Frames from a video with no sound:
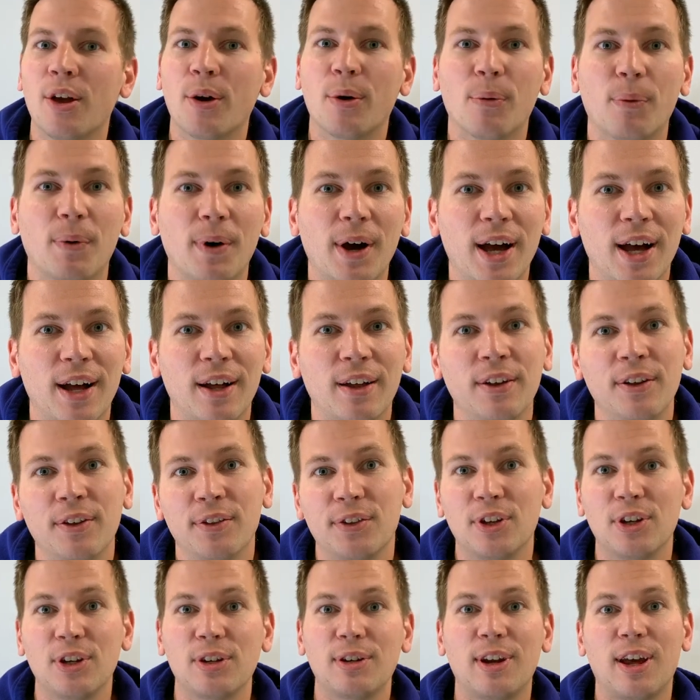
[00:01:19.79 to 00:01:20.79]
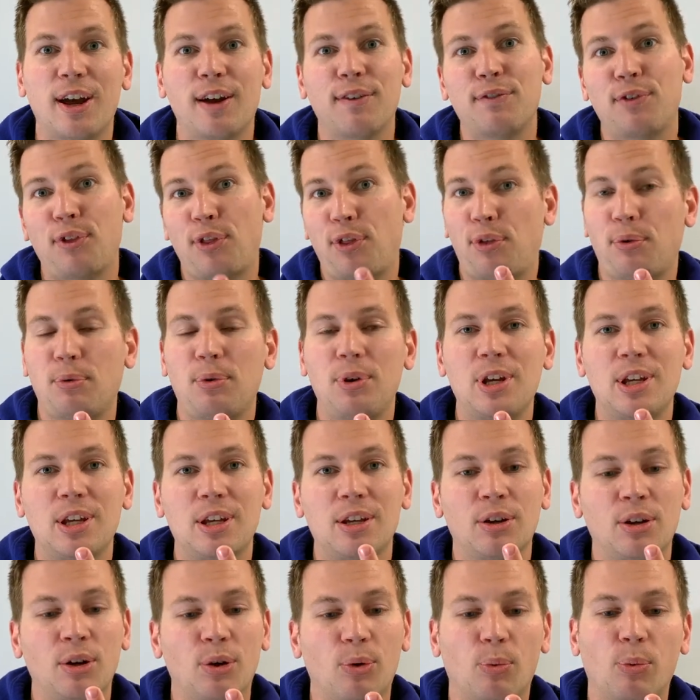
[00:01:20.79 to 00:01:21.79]
Well, then you'd have three.
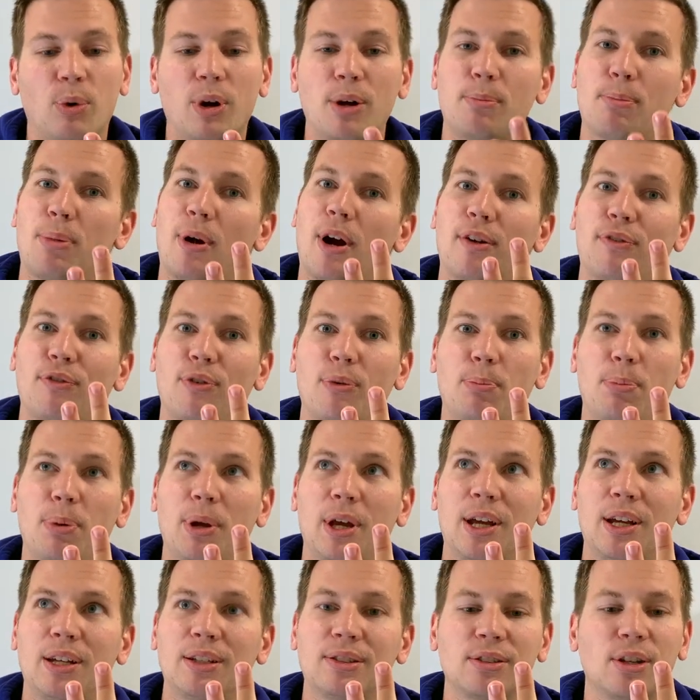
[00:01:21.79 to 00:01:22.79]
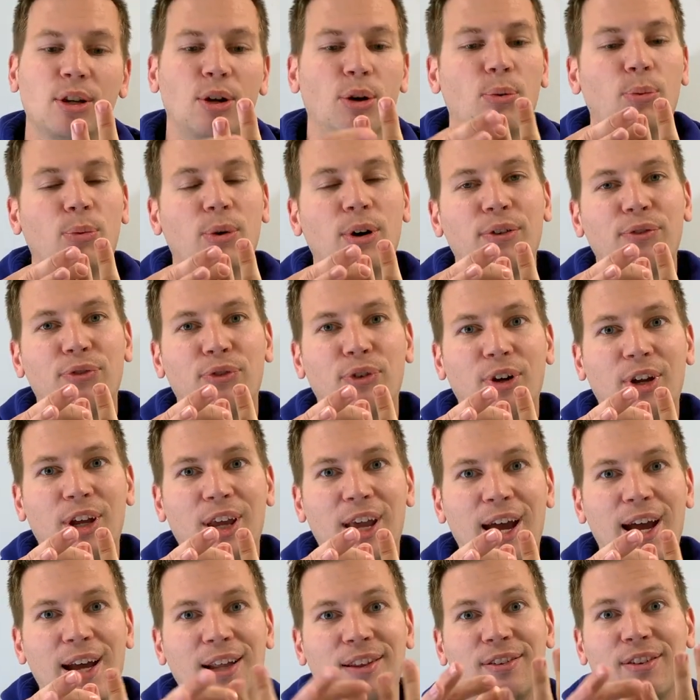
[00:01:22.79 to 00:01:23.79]
One bar for pigs, one for
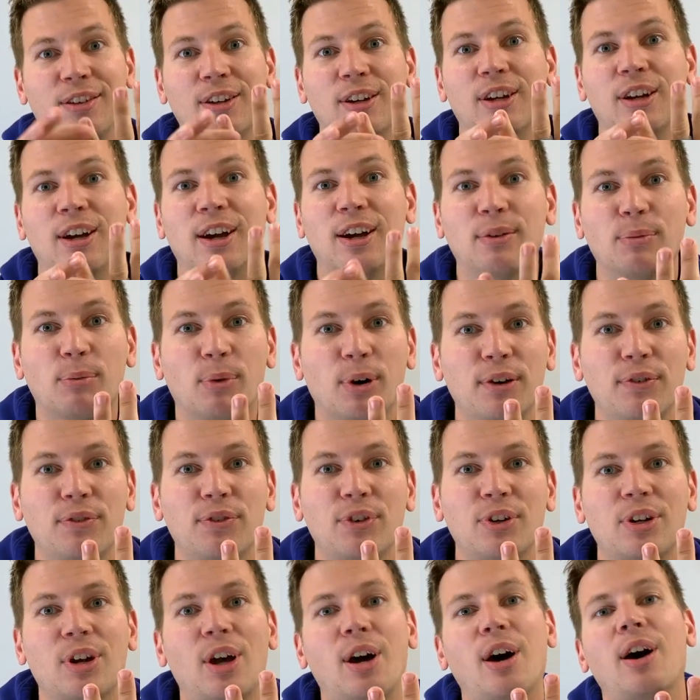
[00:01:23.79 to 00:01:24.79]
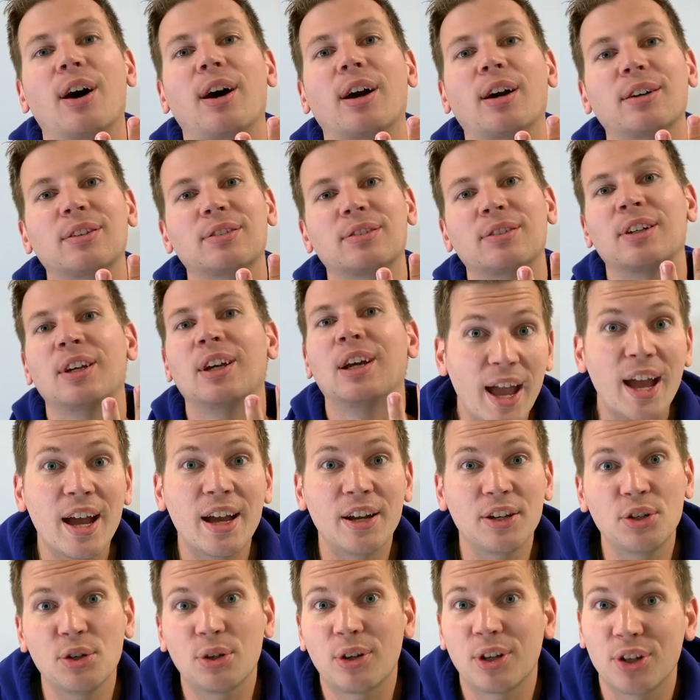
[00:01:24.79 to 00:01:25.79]
cats, and one for dogs.
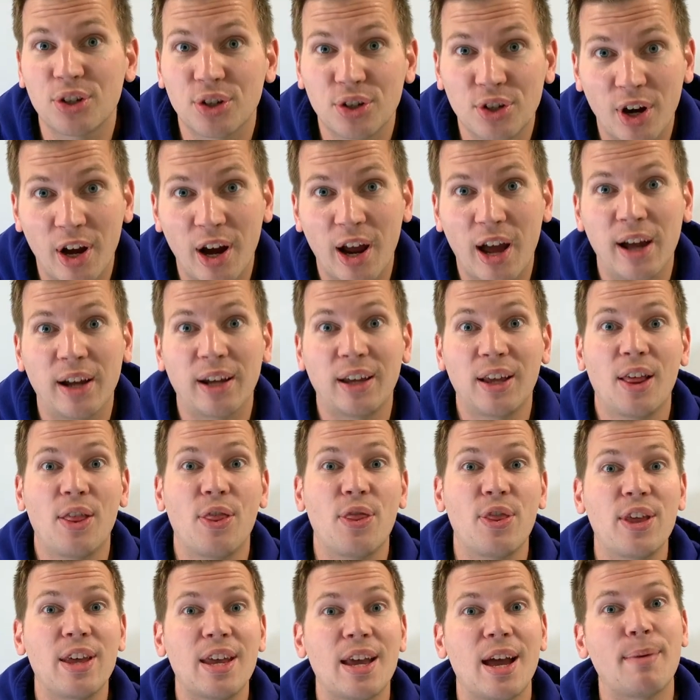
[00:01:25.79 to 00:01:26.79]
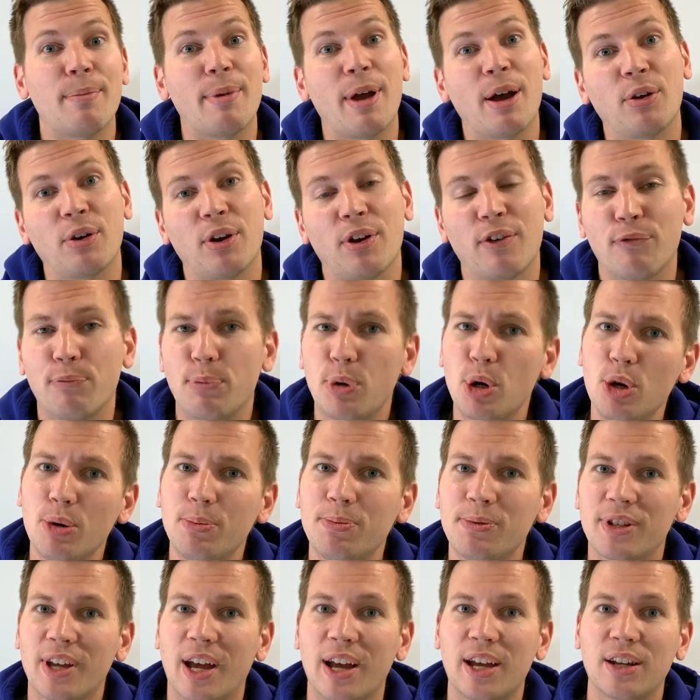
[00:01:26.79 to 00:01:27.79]
And you could track the amount of poop
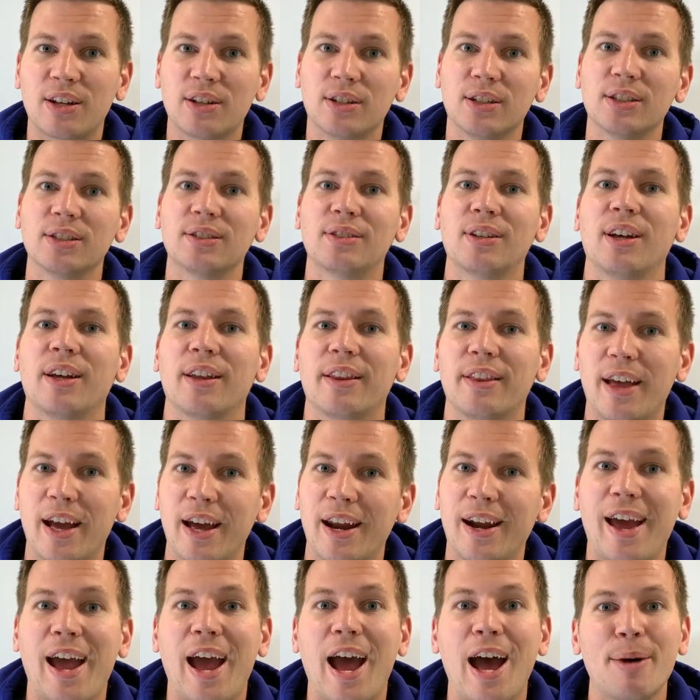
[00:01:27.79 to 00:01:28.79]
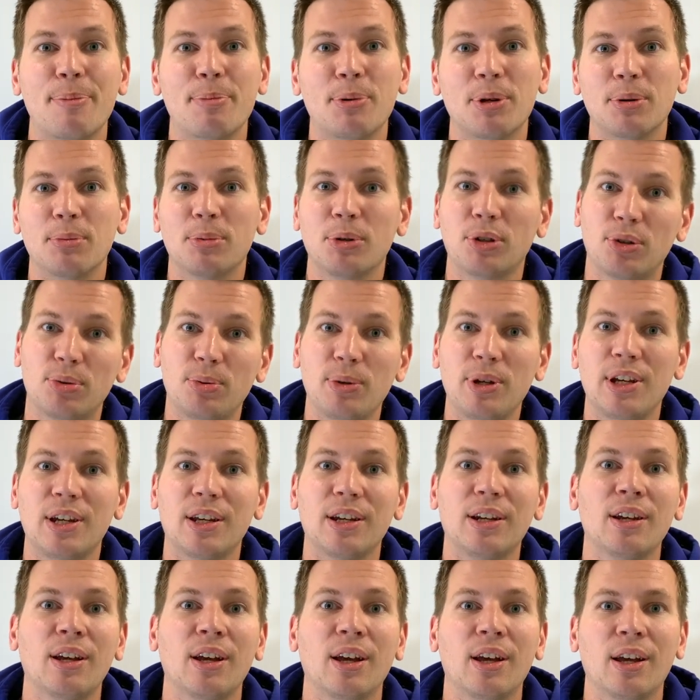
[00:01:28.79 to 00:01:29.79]
cycles that happen
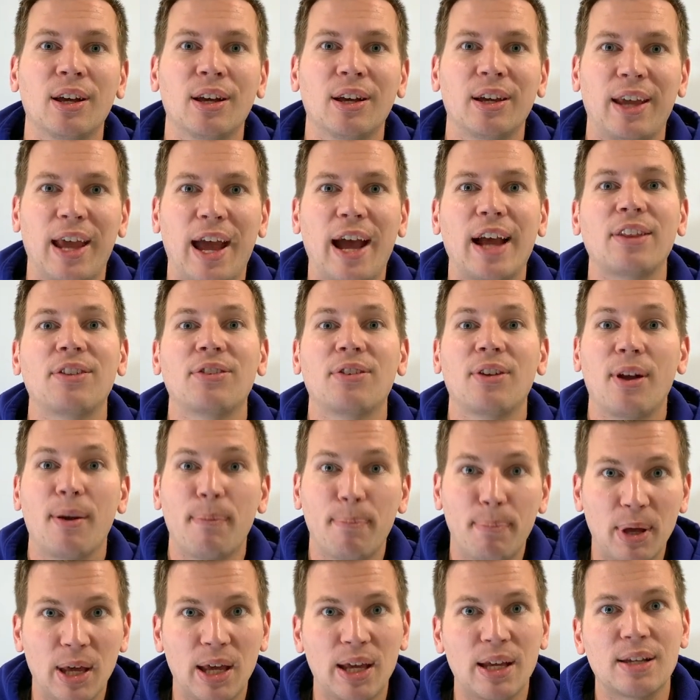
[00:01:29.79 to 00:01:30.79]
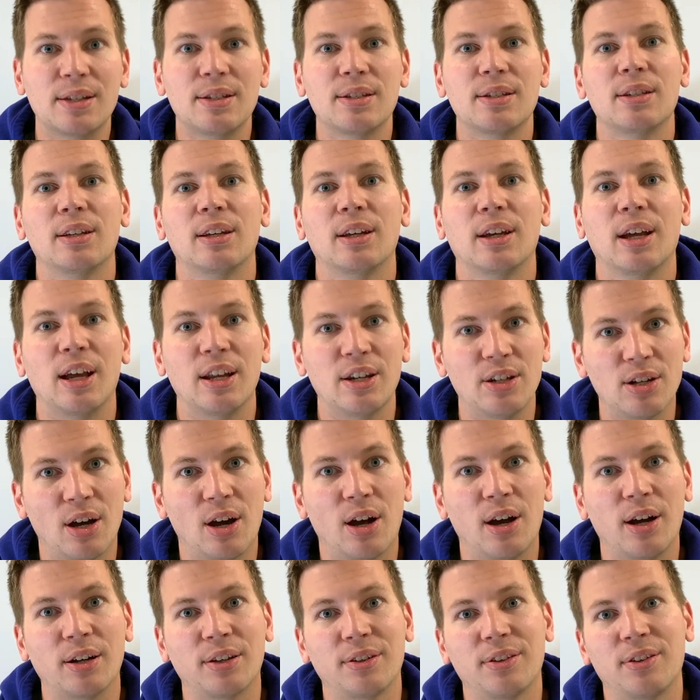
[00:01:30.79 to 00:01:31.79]
between cats, pigs, and
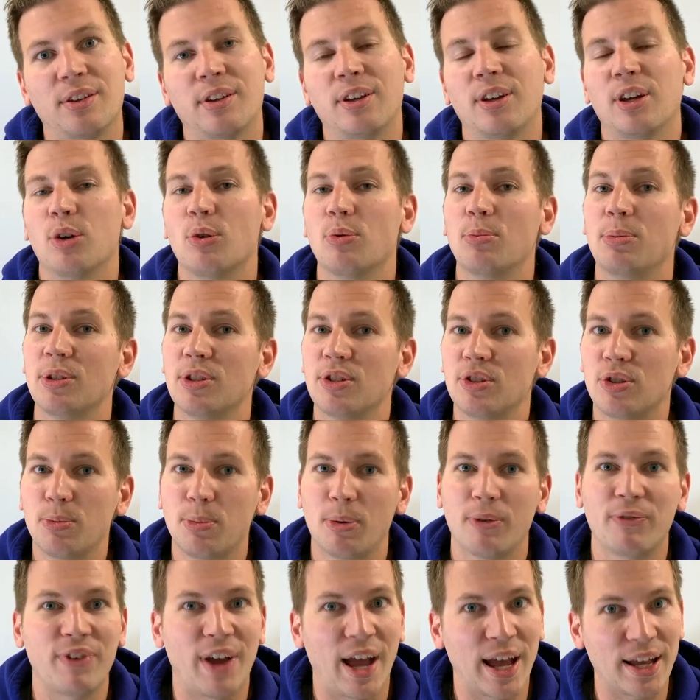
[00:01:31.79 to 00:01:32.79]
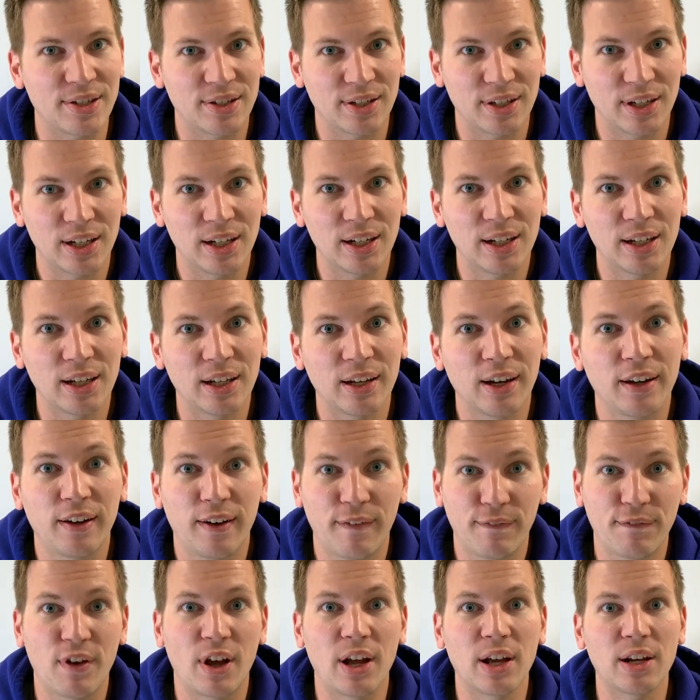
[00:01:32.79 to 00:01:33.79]
dogs. It would be super fascinating to
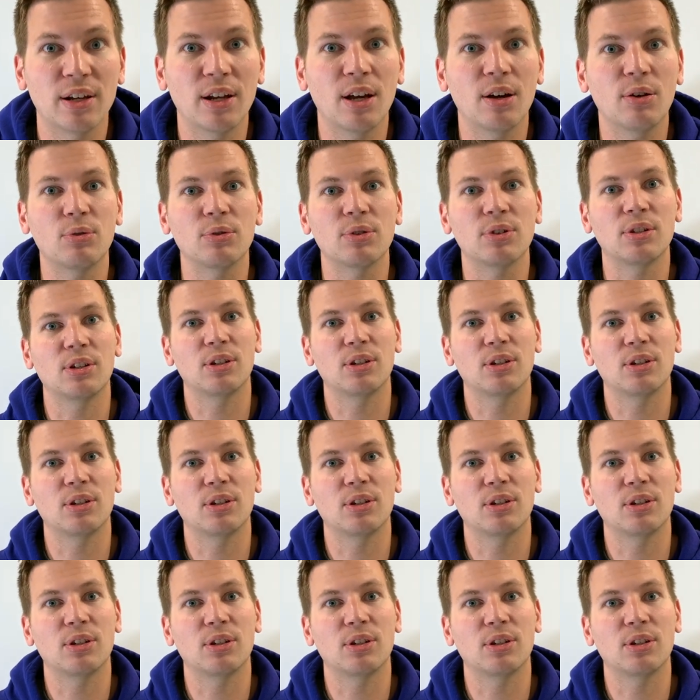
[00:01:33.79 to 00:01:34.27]
find out.